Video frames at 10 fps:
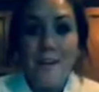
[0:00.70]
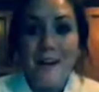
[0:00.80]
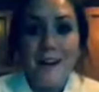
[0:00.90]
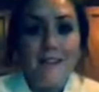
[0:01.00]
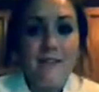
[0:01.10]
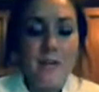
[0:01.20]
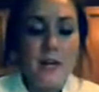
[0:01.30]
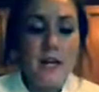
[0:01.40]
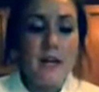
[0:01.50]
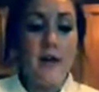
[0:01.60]
back,
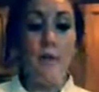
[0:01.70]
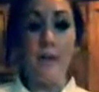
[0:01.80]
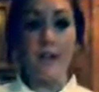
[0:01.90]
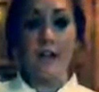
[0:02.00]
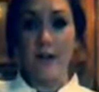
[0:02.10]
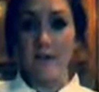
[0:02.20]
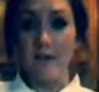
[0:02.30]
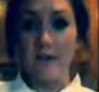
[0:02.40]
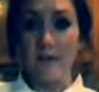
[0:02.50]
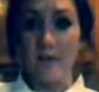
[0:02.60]
everyone. We are
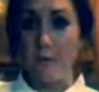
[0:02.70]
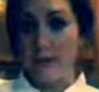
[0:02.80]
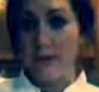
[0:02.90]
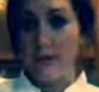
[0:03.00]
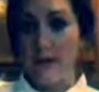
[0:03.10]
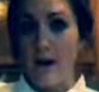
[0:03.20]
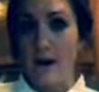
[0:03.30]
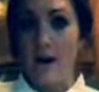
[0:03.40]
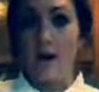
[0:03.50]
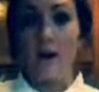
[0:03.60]
going to be working
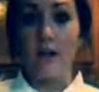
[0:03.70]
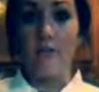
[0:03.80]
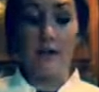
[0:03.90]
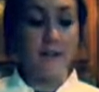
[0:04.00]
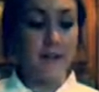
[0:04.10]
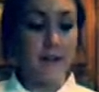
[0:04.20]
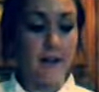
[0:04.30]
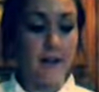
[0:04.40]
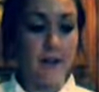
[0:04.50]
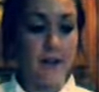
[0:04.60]
on our basic
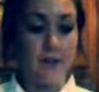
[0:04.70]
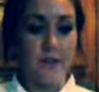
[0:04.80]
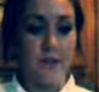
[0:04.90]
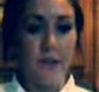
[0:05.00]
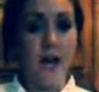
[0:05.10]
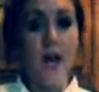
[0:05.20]
knife skills today.